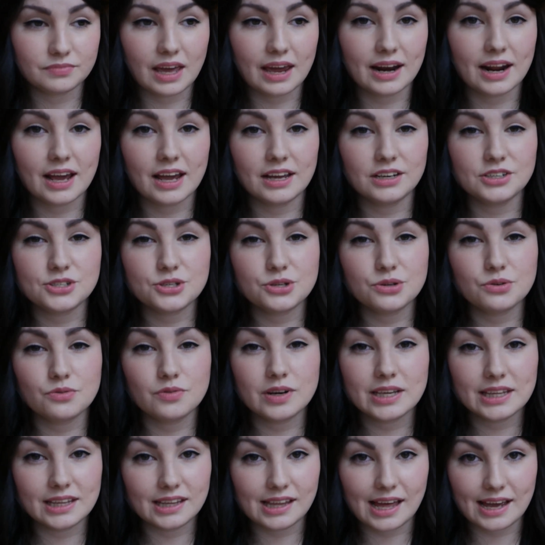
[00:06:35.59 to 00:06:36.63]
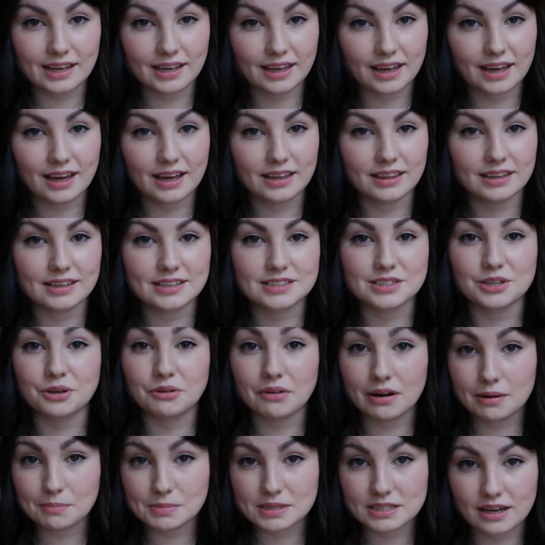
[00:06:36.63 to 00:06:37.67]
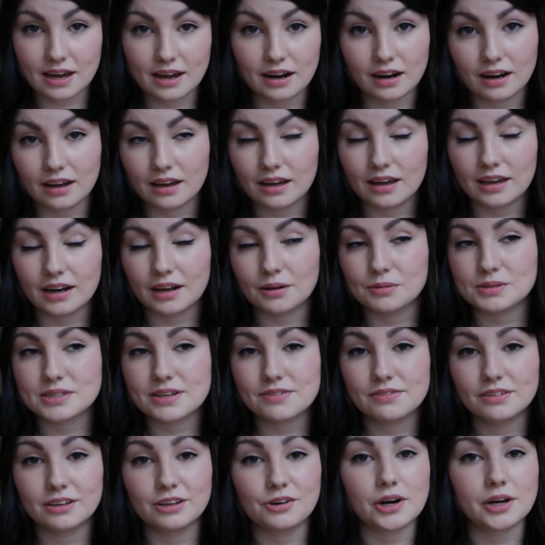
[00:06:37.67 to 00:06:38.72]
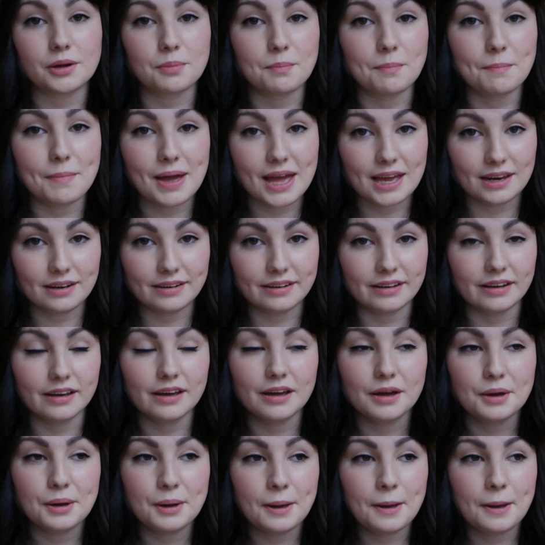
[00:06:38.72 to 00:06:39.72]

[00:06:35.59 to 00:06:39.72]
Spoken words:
And I do really like it. I think it's a great mascara and I would definitely recommend it.